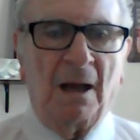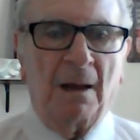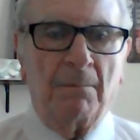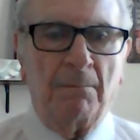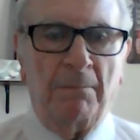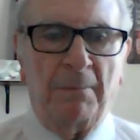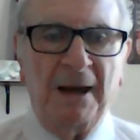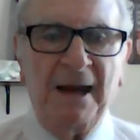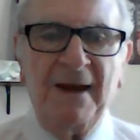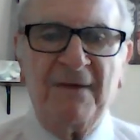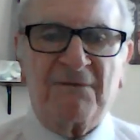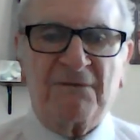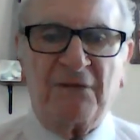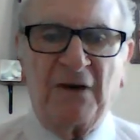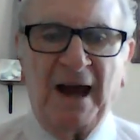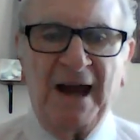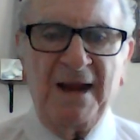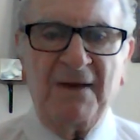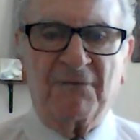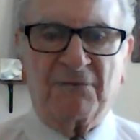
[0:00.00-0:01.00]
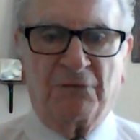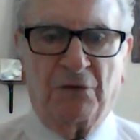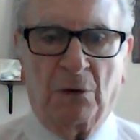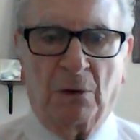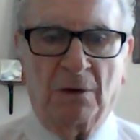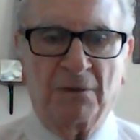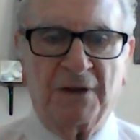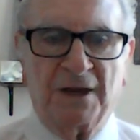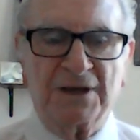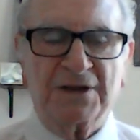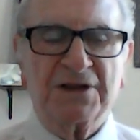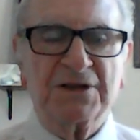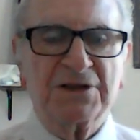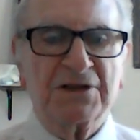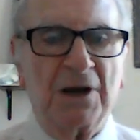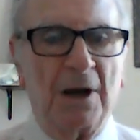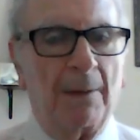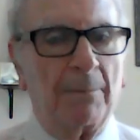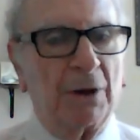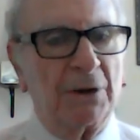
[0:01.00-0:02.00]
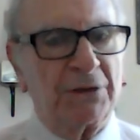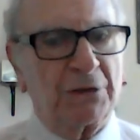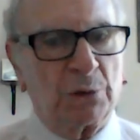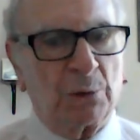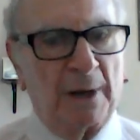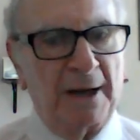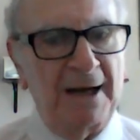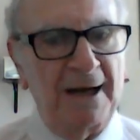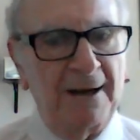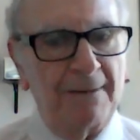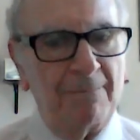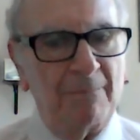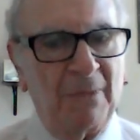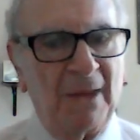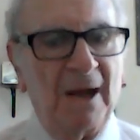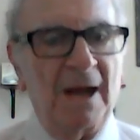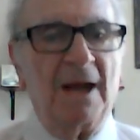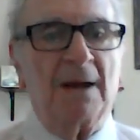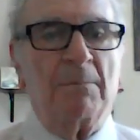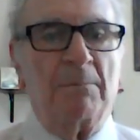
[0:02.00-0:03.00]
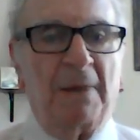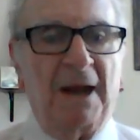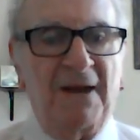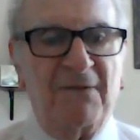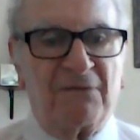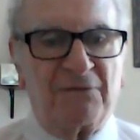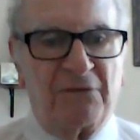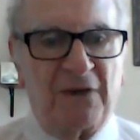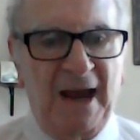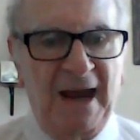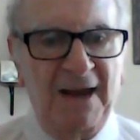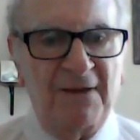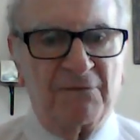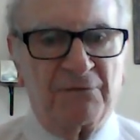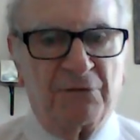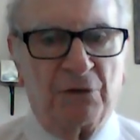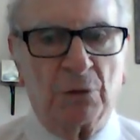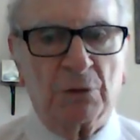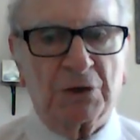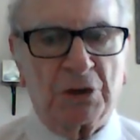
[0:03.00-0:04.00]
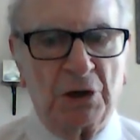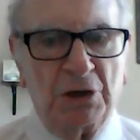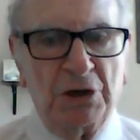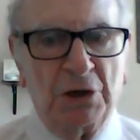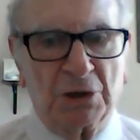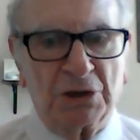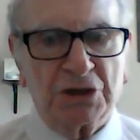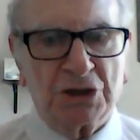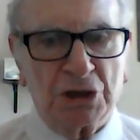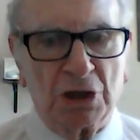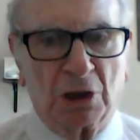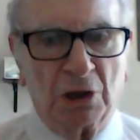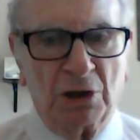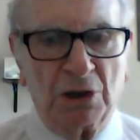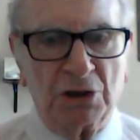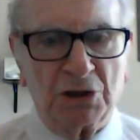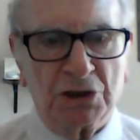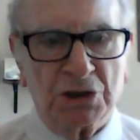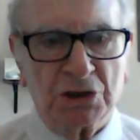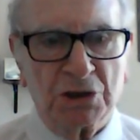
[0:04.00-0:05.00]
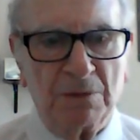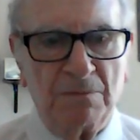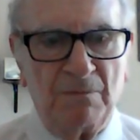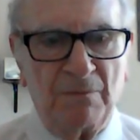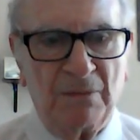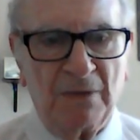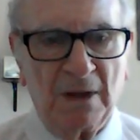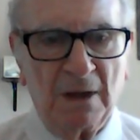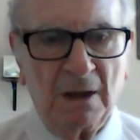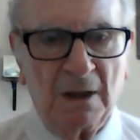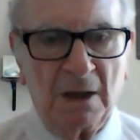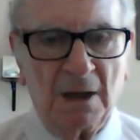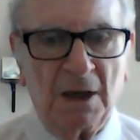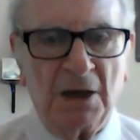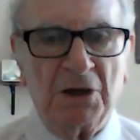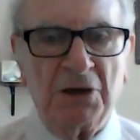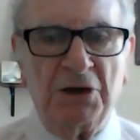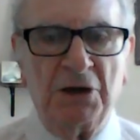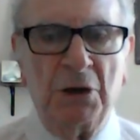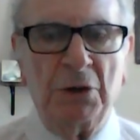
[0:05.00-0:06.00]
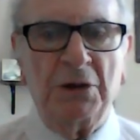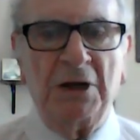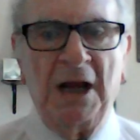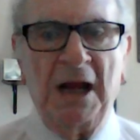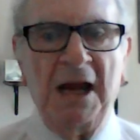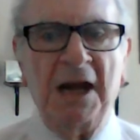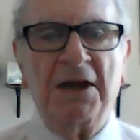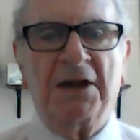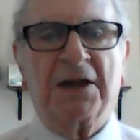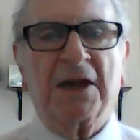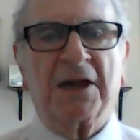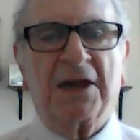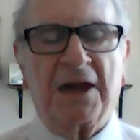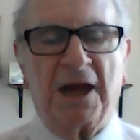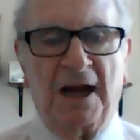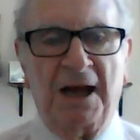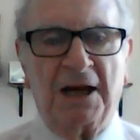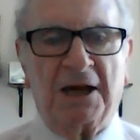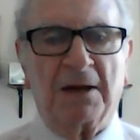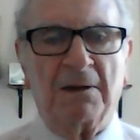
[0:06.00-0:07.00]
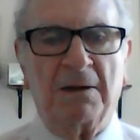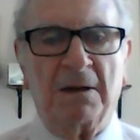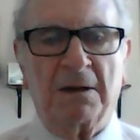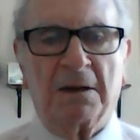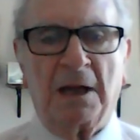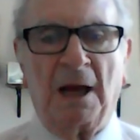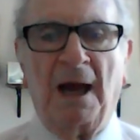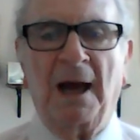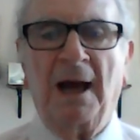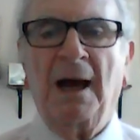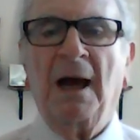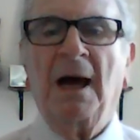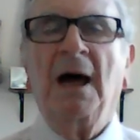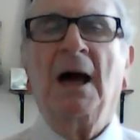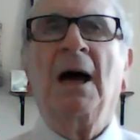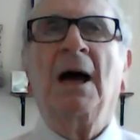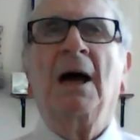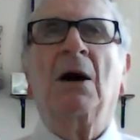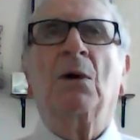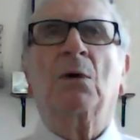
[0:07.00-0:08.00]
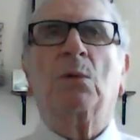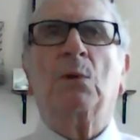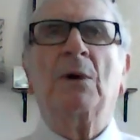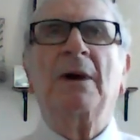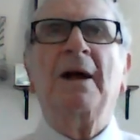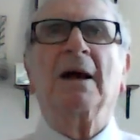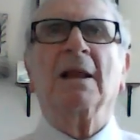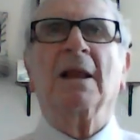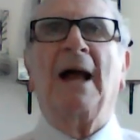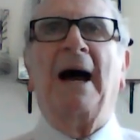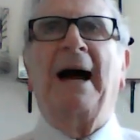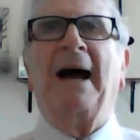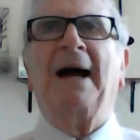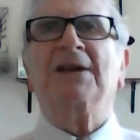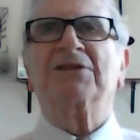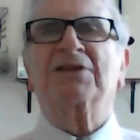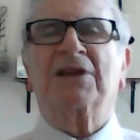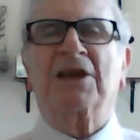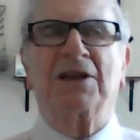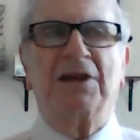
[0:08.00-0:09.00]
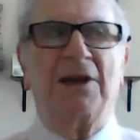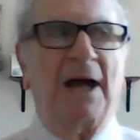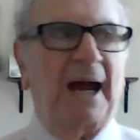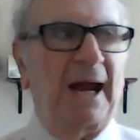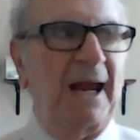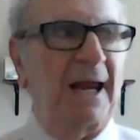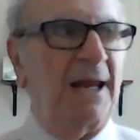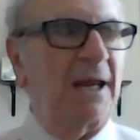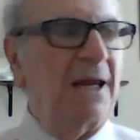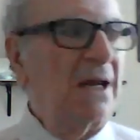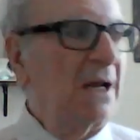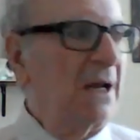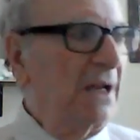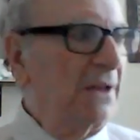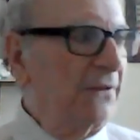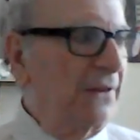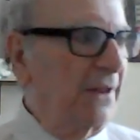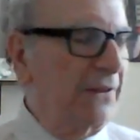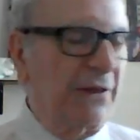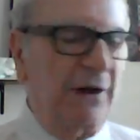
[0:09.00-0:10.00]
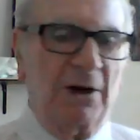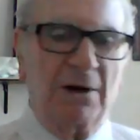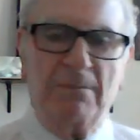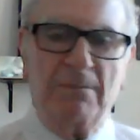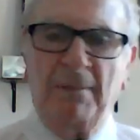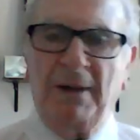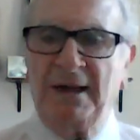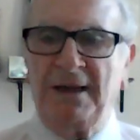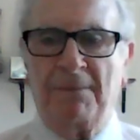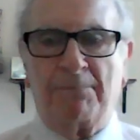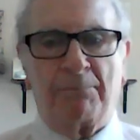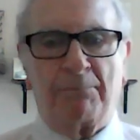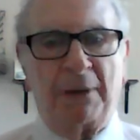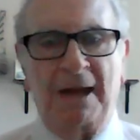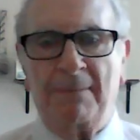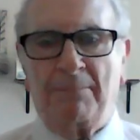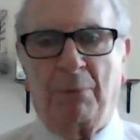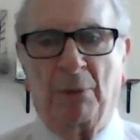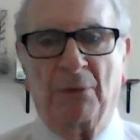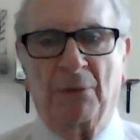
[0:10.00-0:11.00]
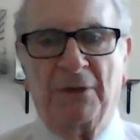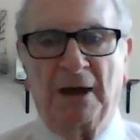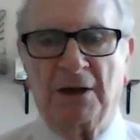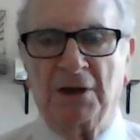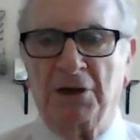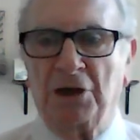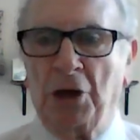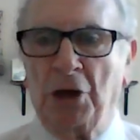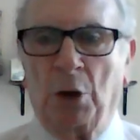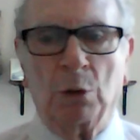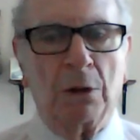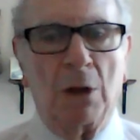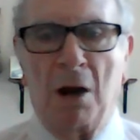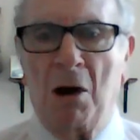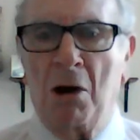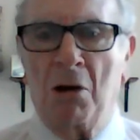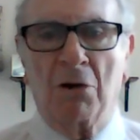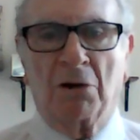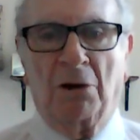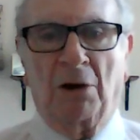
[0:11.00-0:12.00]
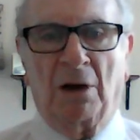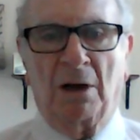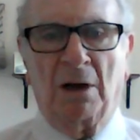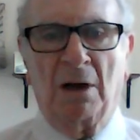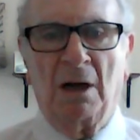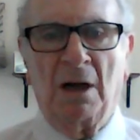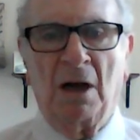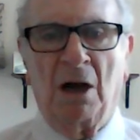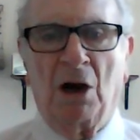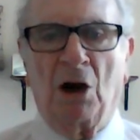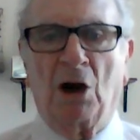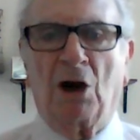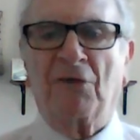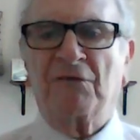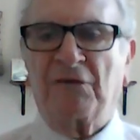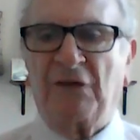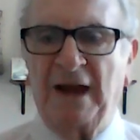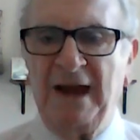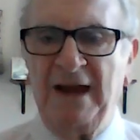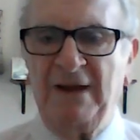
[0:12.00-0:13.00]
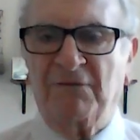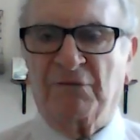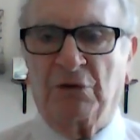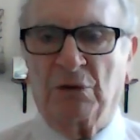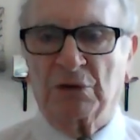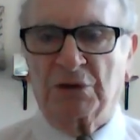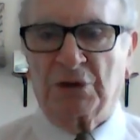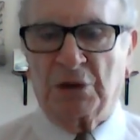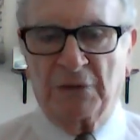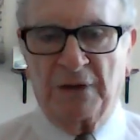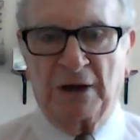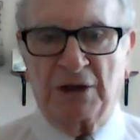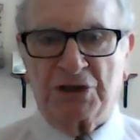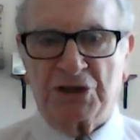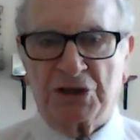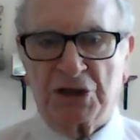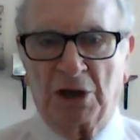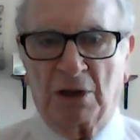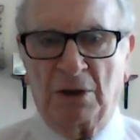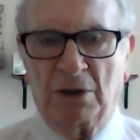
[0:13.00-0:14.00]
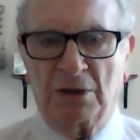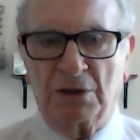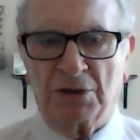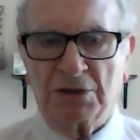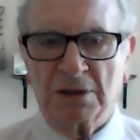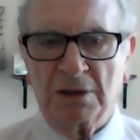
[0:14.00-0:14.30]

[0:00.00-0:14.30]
Be faithful. This is number three. Be faithful to your church. You need to take and ta- realize today that there are many people that no longer are faithful to their church.